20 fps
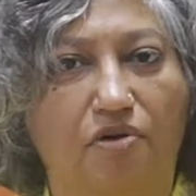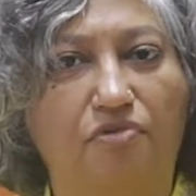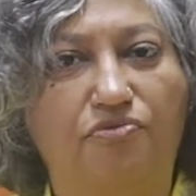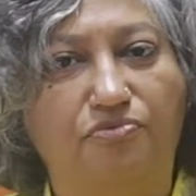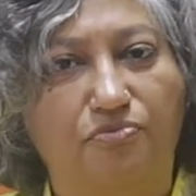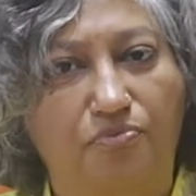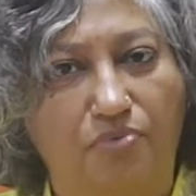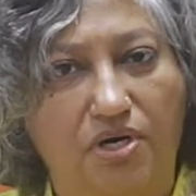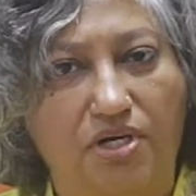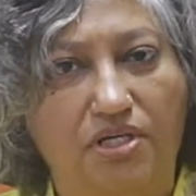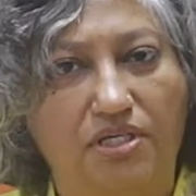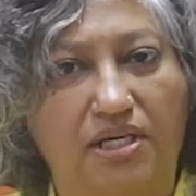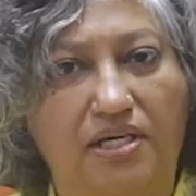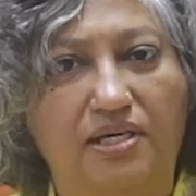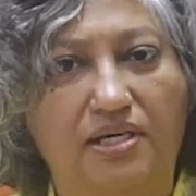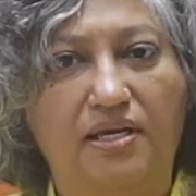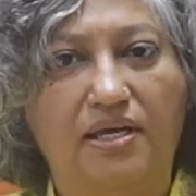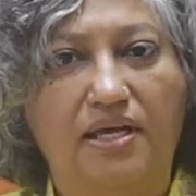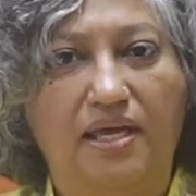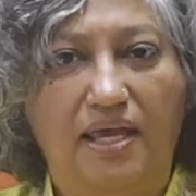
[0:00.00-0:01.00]
of work
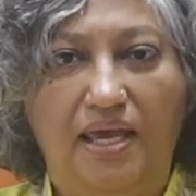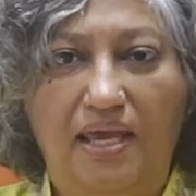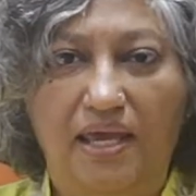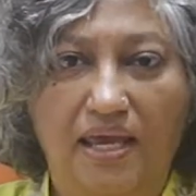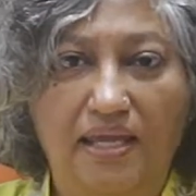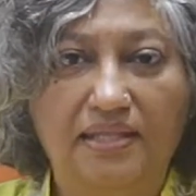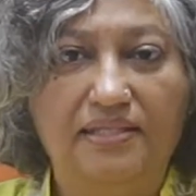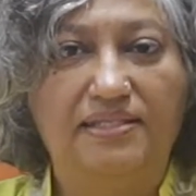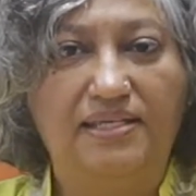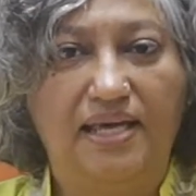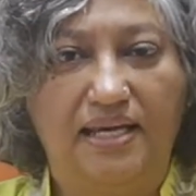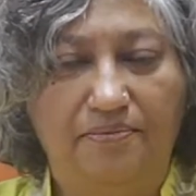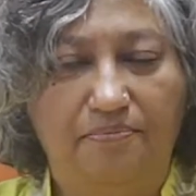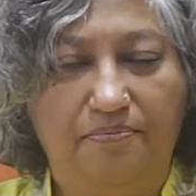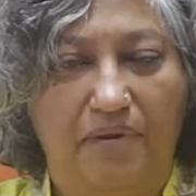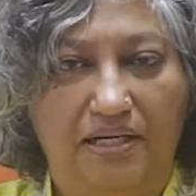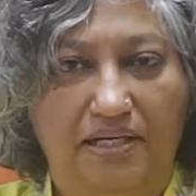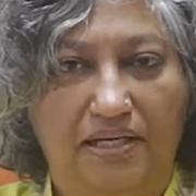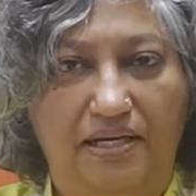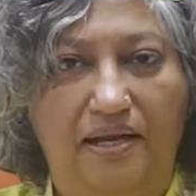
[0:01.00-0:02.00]
inside
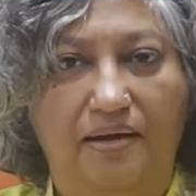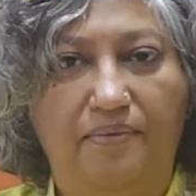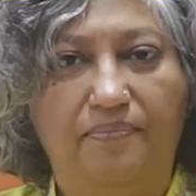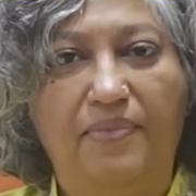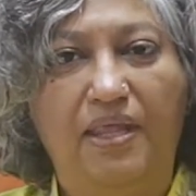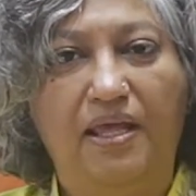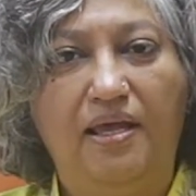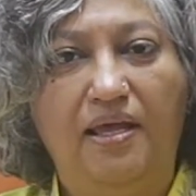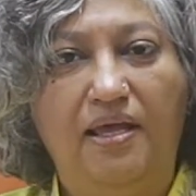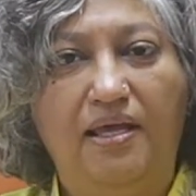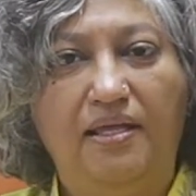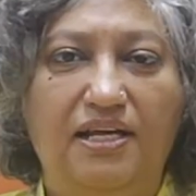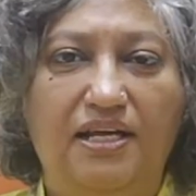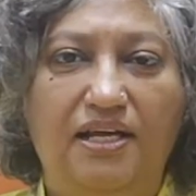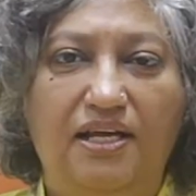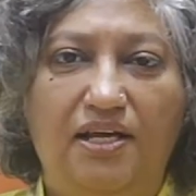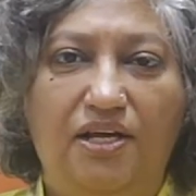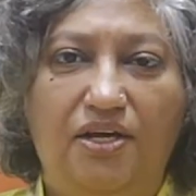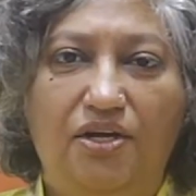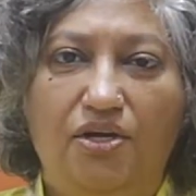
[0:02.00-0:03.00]
Mandala.
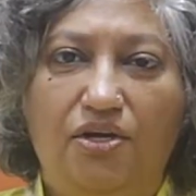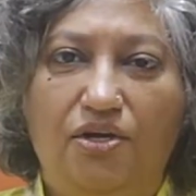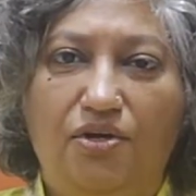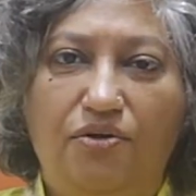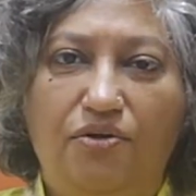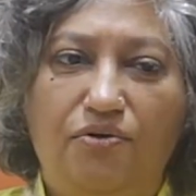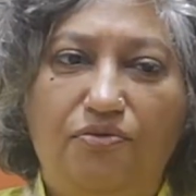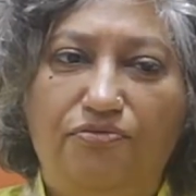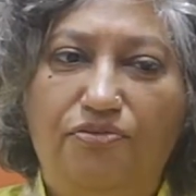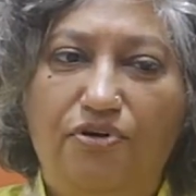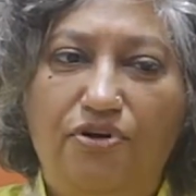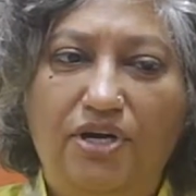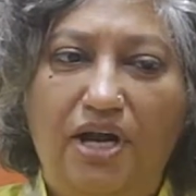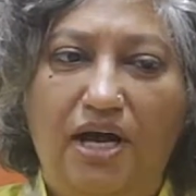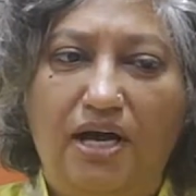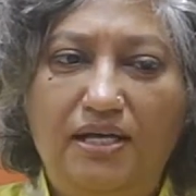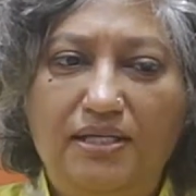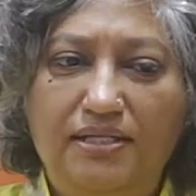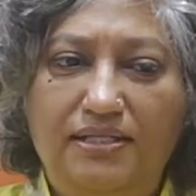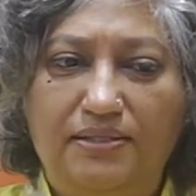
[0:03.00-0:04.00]
For
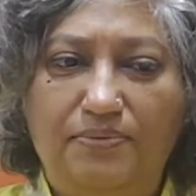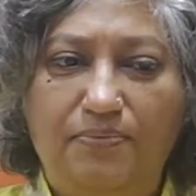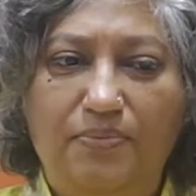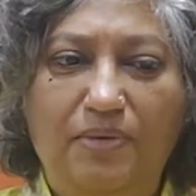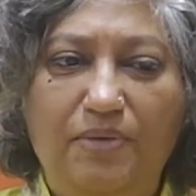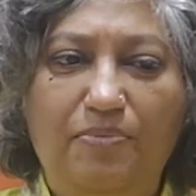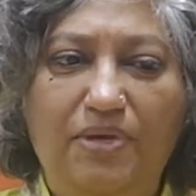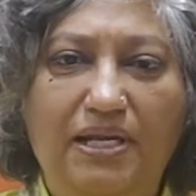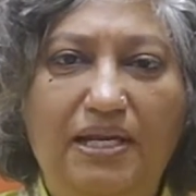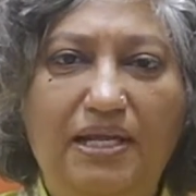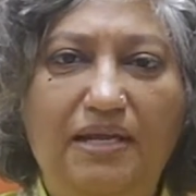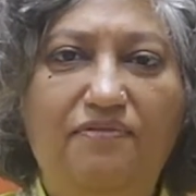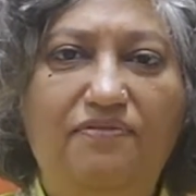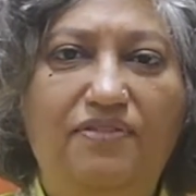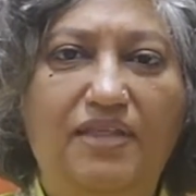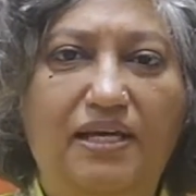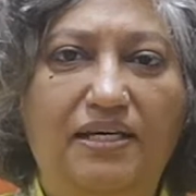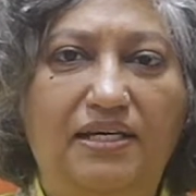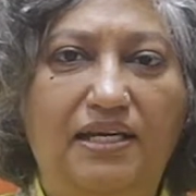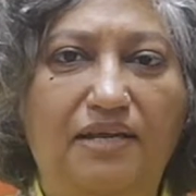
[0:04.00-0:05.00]
us, we believe
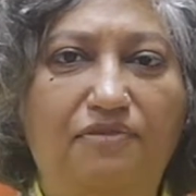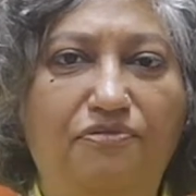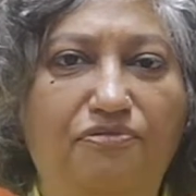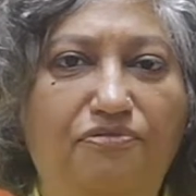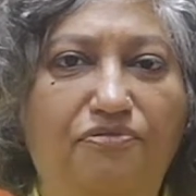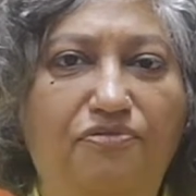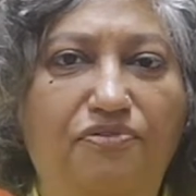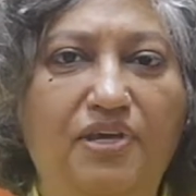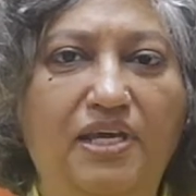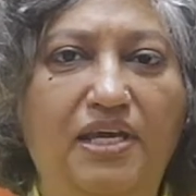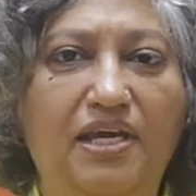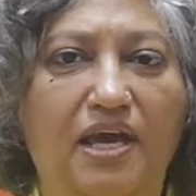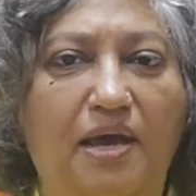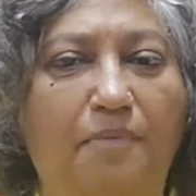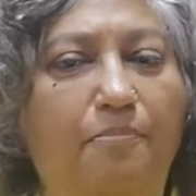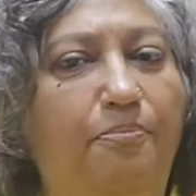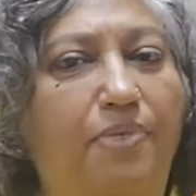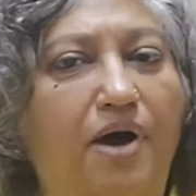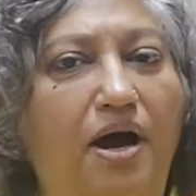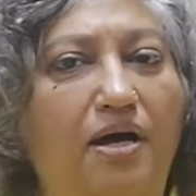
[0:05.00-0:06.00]
that if we
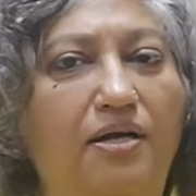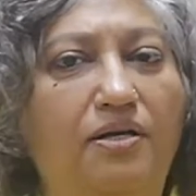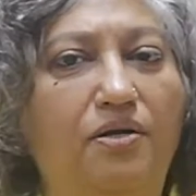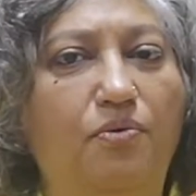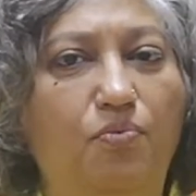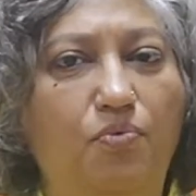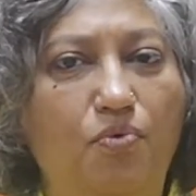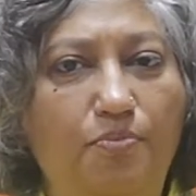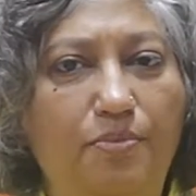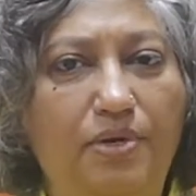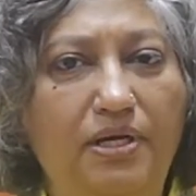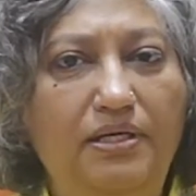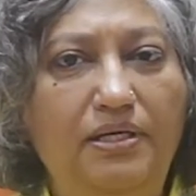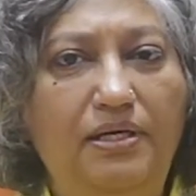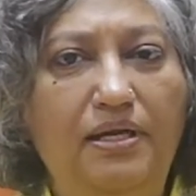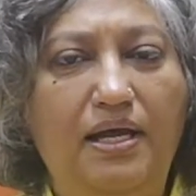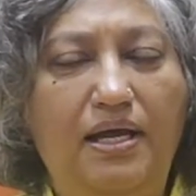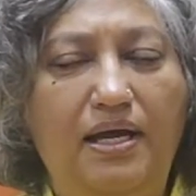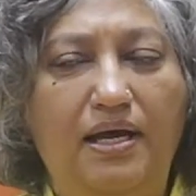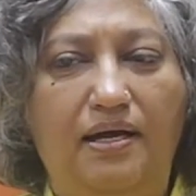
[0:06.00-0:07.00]
empower a
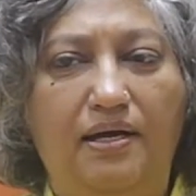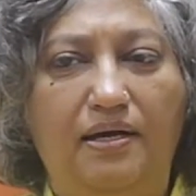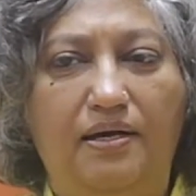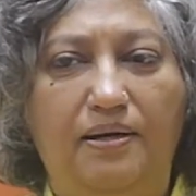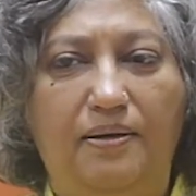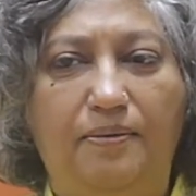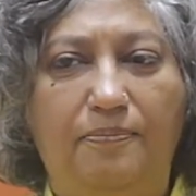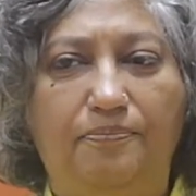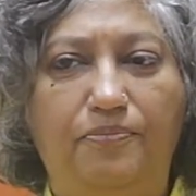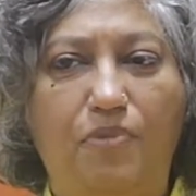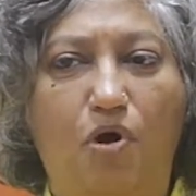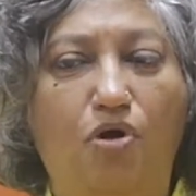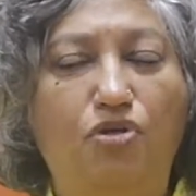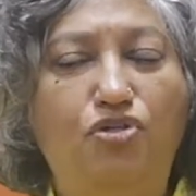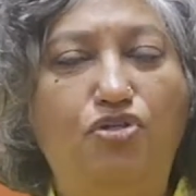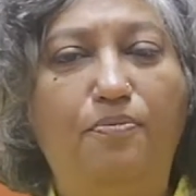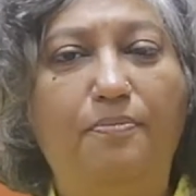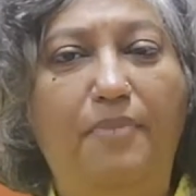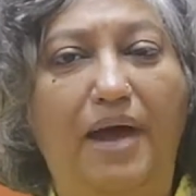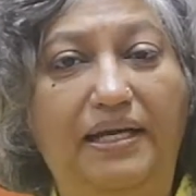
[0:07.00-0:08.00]
woman, um,
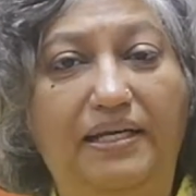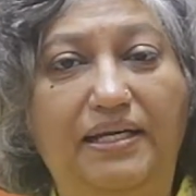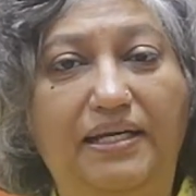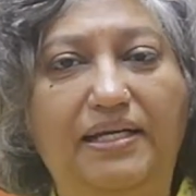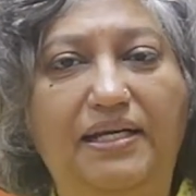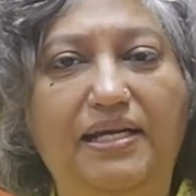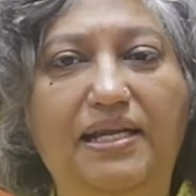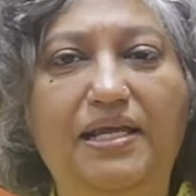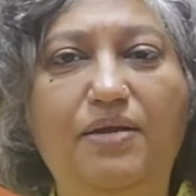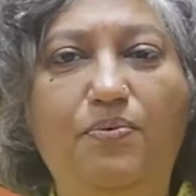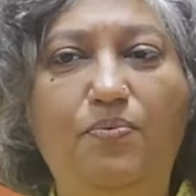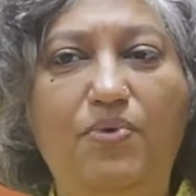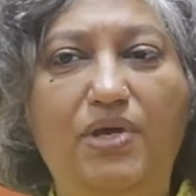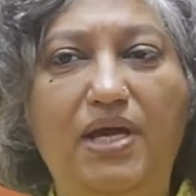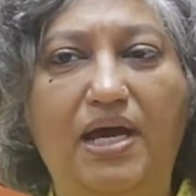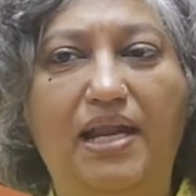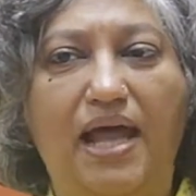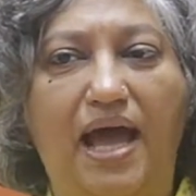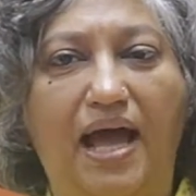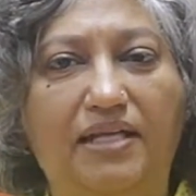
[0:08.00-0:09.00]
automatically we
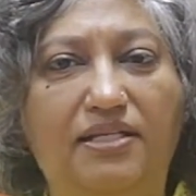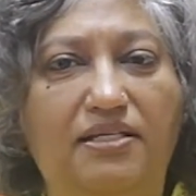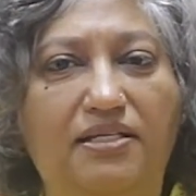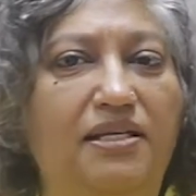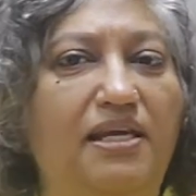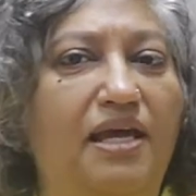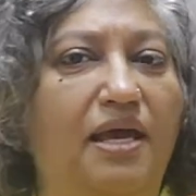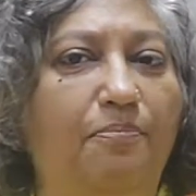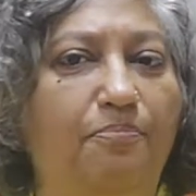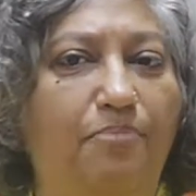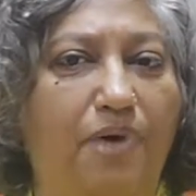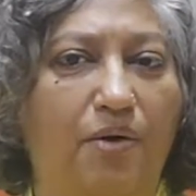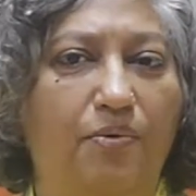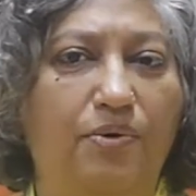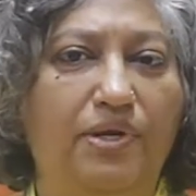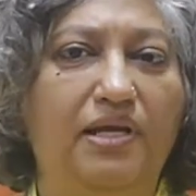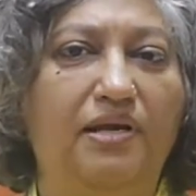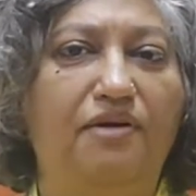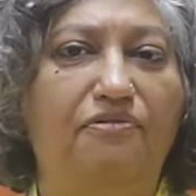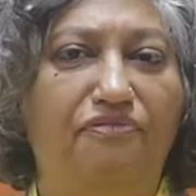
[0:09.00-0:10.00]
are actually
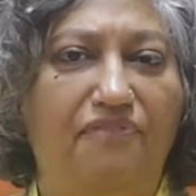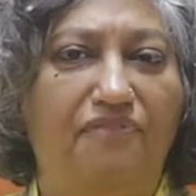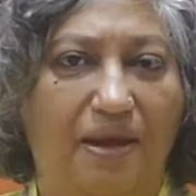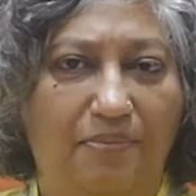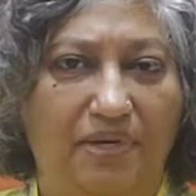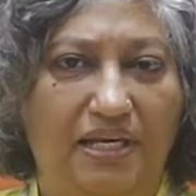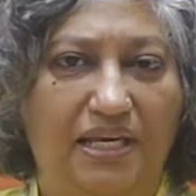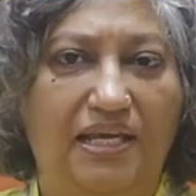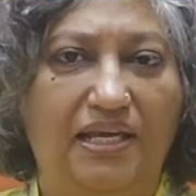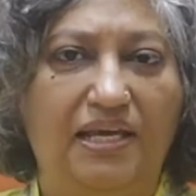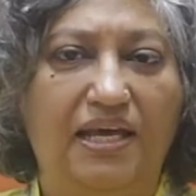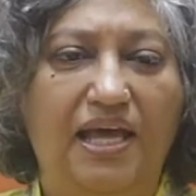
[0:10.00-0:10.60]
empowering a family,